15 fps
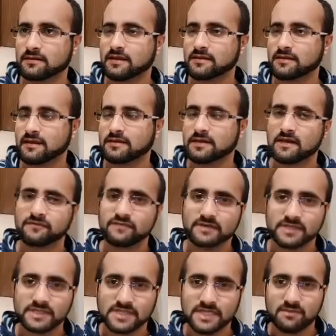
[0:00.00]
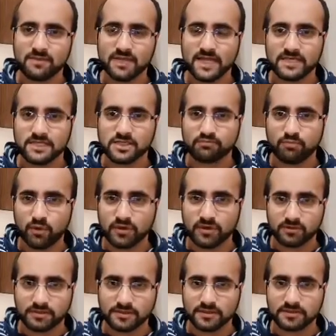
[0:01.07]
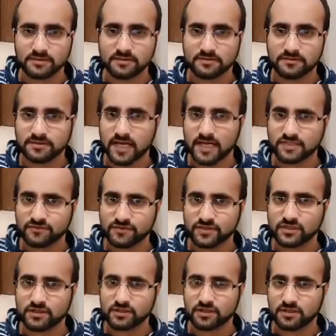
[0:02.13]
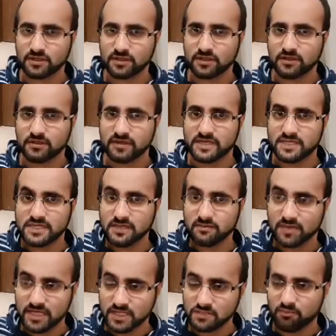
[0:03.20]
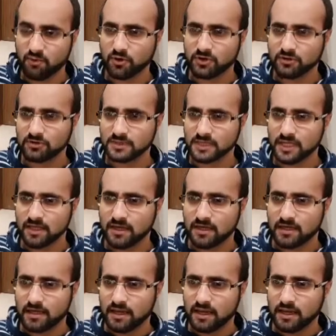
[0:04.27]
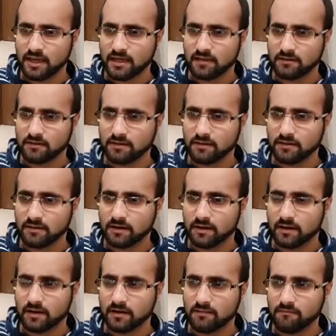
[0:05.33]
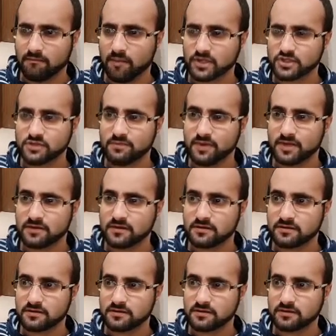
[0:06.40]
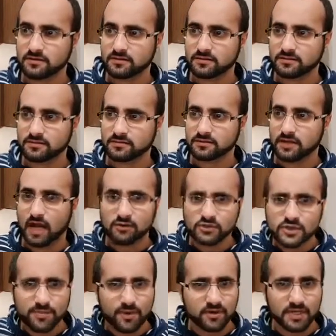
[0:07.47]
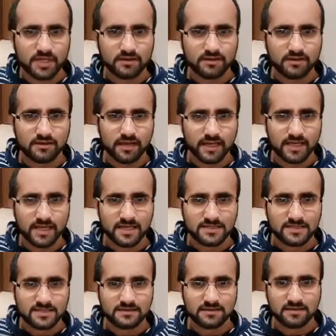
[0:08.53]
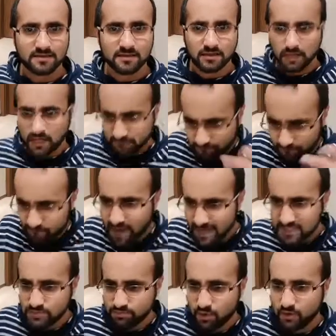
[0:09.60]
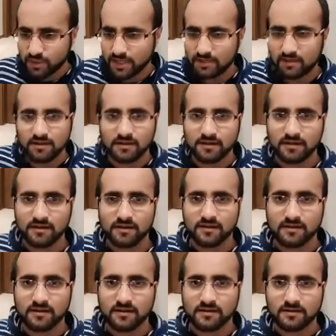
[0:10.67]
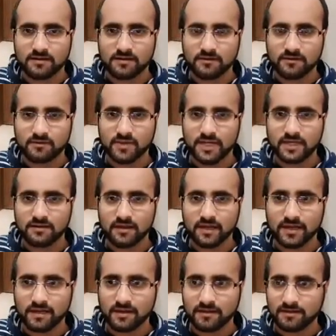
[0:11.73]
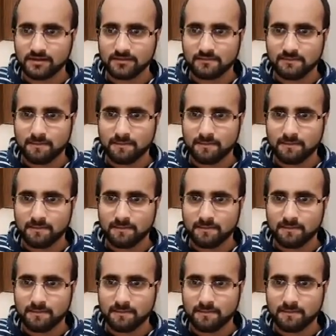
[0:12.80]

They, they definitely seem less spoiled, that's for sure they seem less spoiled and uh, much better outspoken, I guess. Like fast spoken. You know what I mean? Like